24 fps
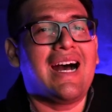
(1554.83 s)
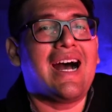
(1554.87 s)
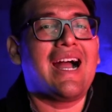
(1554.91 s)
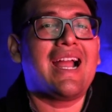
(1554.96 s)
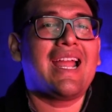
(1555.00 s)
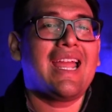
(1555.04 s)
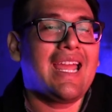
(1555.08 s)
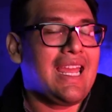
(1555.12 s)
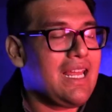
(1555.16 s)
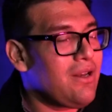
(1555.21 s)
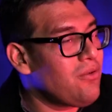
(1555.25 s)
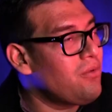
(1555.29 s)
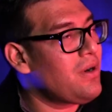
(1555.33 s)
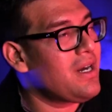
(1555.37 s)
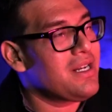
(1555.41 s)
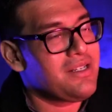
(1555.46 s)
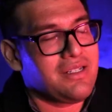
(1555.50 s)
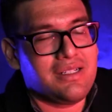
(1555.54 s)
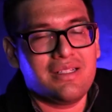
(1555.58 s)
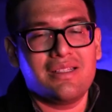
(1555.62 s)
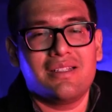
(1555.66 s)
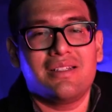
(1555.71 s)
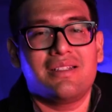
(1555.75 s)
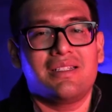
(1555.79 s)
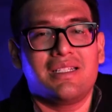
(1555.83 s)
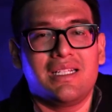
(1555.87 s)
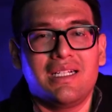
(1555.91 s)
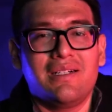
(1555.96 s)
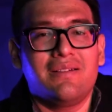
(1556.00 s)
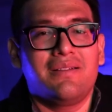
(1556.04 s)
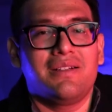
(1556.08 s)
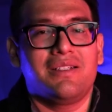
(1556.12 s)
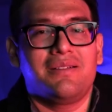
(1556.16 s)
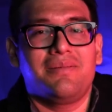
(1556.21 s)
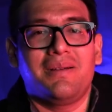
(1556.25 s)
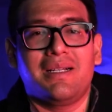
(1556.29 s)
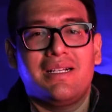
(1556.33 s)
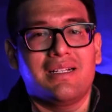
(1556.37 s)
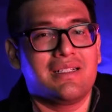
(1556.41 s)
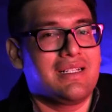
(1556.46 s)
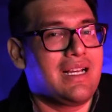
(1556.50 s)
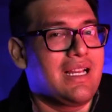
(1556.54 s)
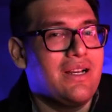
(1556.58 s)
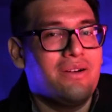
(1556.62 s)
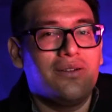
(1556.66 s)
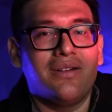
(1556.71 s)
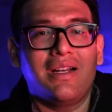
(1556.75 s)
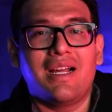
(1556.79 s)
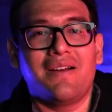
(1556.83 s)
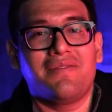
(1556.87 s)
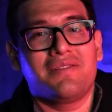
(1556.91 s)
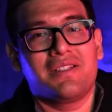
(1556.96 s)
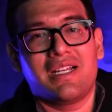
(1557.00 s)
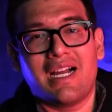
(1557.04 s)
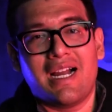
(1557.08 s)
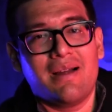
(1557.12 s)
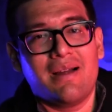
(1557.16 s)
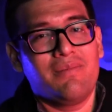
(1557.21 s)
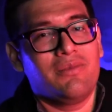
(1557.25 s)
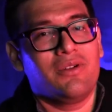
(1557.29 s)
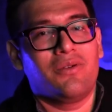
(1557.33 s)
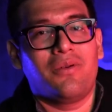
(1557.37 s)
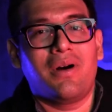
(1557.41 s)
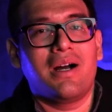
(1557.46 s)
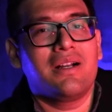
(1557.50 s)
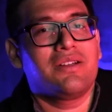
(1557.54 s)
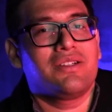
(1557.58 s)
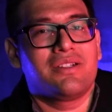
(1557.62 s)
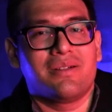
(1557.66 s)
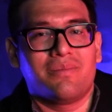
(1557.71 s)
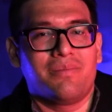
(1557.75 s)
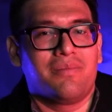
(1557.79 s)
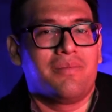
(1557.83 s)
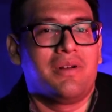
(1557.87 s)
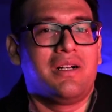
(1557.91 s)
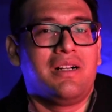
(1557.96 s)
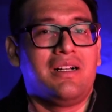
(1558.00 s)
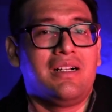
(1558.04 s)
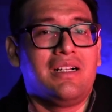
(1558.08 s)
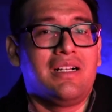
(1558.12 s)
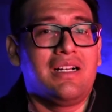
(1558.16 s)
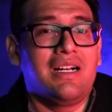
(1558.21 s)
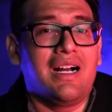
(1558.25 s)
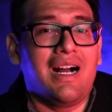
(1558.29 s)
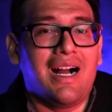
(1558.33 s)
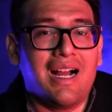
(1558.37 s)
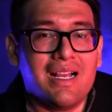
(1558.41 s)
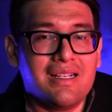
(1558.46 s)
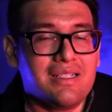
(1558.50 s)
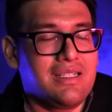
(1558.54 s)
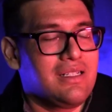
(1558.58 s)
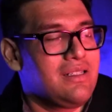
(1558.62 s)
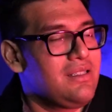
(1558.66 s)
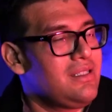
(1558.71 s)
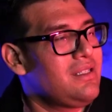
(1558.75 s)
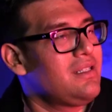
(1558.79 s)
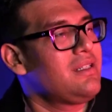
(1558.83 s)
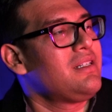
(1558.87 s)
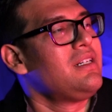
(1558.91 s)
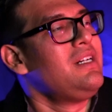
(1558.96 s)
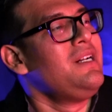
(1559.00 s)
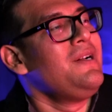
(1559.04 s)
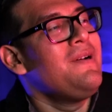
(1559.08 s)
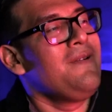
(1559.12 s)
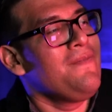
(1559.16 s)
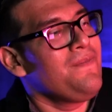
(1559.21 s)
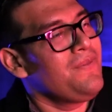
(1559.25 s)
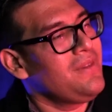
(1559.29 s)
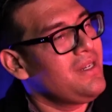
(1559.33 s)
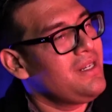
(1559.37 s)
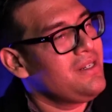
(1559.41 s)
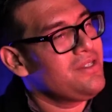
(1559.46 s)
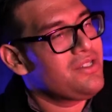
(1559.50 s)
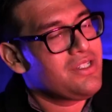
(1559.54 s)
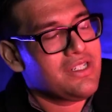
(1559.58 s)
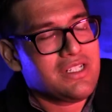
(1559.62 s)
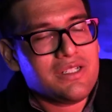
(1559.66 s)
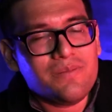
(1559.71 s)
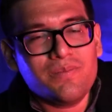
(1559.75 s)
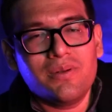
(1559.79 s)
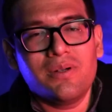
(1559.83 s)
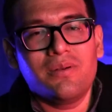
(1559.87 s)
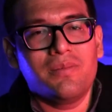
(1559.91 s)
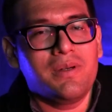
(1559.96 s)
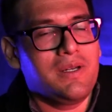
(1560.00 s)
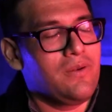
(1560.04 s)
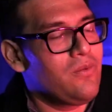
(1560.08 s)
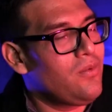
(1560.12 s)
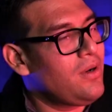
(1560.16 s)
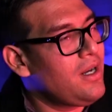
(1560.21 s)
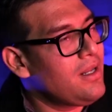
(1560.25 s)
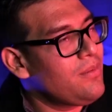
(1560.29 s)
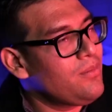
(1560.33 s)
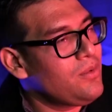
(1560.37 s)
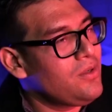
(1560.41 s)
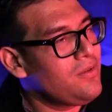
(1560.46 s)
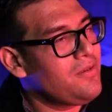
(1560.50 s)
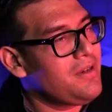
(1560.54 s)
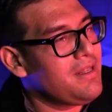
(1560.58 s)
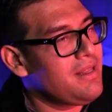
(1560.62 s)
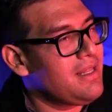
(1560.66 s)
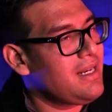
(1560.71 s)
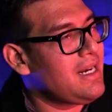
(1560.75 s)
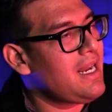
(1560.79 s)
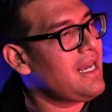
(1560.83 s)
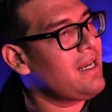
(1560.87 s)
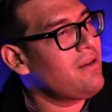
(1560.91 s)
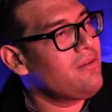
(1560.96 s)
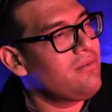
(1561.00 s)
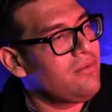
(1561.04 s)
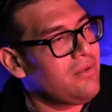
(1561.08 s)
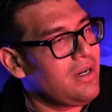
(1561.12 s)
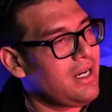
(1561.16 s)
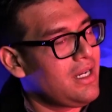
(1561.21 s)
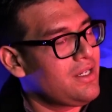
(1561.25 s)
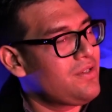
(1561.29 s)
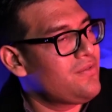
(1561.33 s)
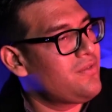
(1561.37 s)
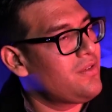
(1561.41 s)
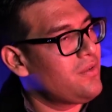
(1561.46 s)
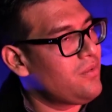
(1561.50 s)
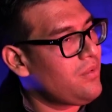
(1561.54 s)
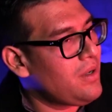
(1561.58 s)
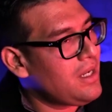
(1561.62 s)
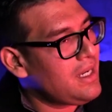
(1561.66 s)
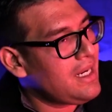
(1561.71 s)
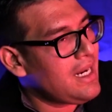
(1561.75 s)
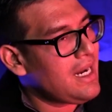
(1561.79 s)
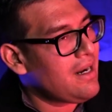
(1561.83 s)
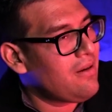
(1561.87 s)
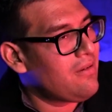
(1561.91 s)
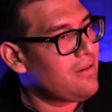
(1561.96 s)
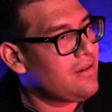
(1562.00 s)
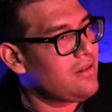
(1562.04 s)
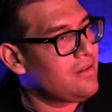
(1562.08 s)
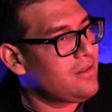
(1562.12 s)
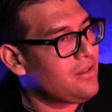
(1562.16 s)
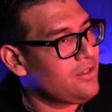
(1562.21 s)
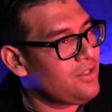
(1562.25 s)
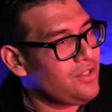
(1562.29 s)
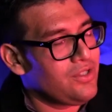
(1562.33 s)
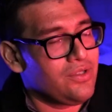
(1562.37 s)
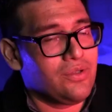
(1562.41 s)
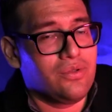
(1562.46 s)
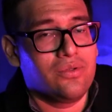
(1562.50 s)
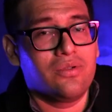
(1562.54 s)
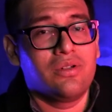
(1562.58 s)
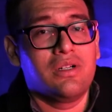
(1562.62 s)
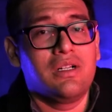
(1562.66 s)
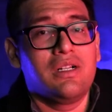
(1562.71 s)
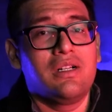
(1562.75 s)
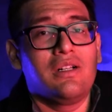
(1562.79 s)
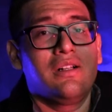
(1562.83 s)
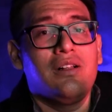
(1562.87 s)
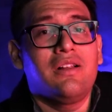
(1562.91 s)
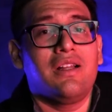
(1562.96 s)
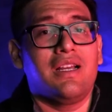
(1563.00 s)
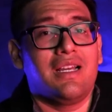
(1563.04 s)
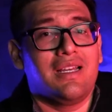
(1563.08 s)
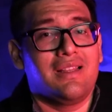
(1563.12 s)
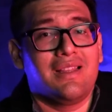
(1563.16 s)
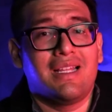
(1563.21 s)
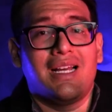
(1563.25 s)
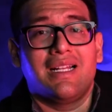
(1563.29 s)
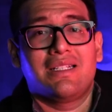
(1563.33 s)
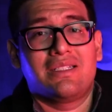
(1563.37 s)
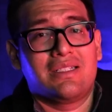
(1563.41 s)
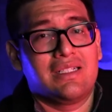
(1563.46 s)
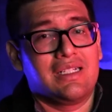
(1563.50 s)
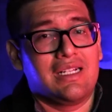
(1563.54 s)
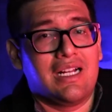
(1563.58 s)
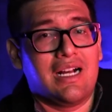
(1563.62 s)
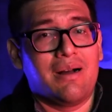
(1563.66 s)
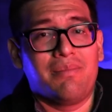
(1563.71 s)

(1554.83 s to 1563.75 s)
I hate watching the series because I don't have time to watch them. I say, look, just pull me one movie that I can watch for 1 hour or two, and that's it.